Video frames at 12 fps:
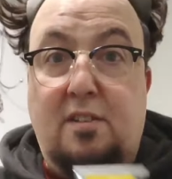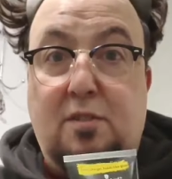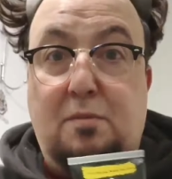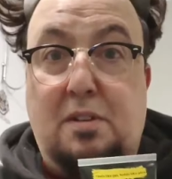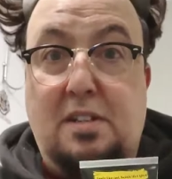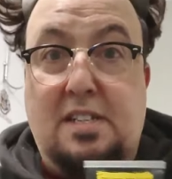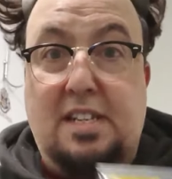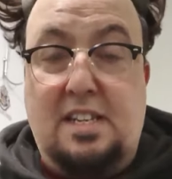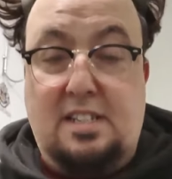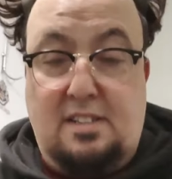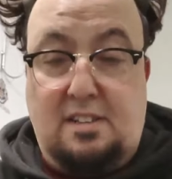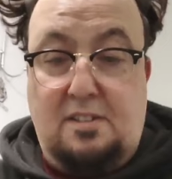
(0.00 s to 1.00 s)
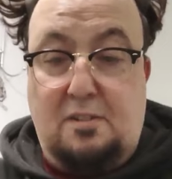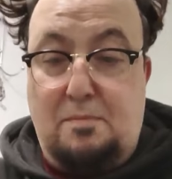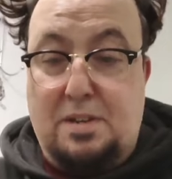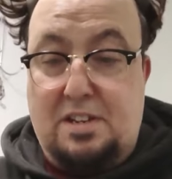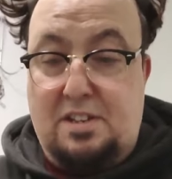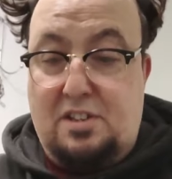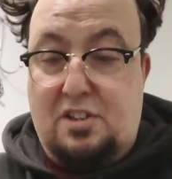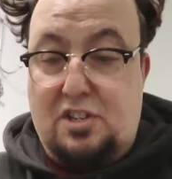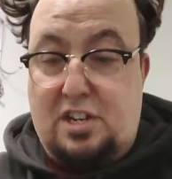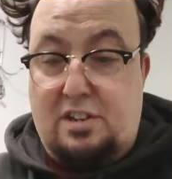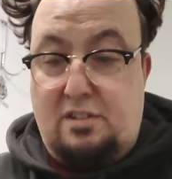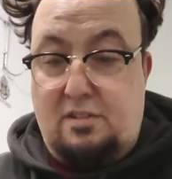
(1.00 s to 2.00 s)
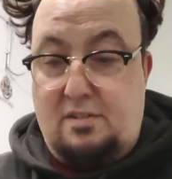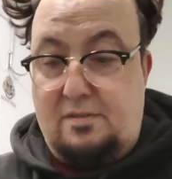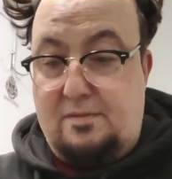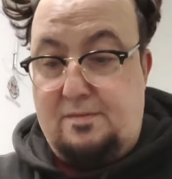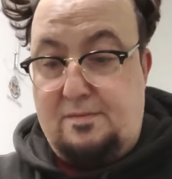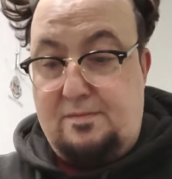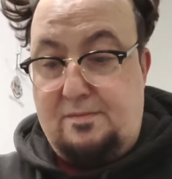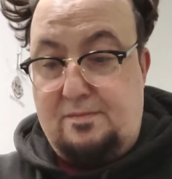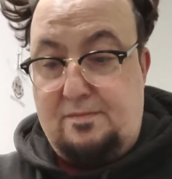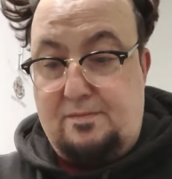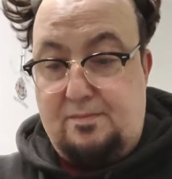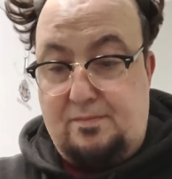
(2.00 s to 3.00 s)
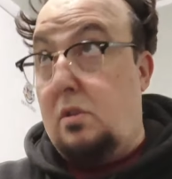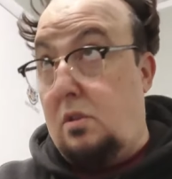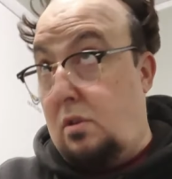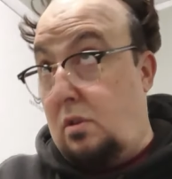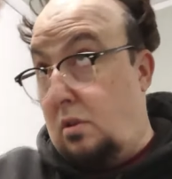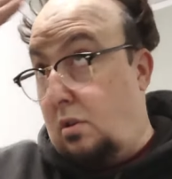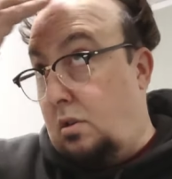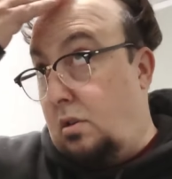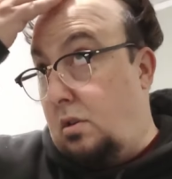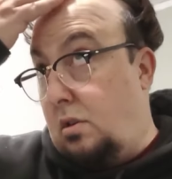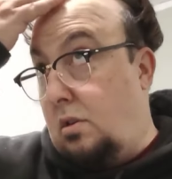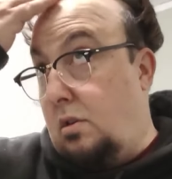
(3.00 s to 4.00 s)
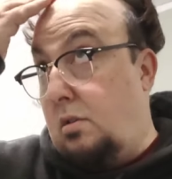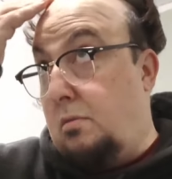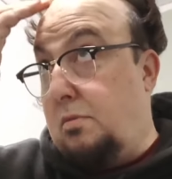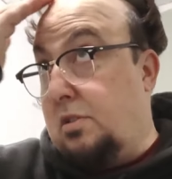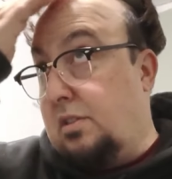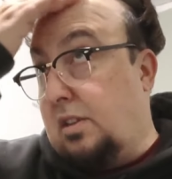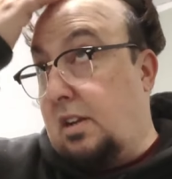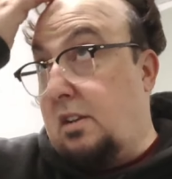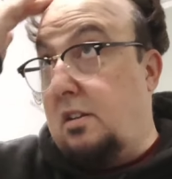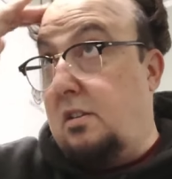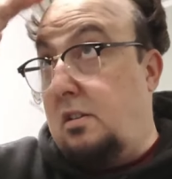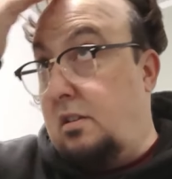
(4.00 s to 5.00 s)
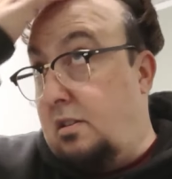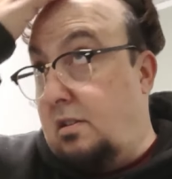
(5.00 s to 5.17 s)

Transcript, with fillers: So I'm going to take a little bit of the gel. I'm just going to...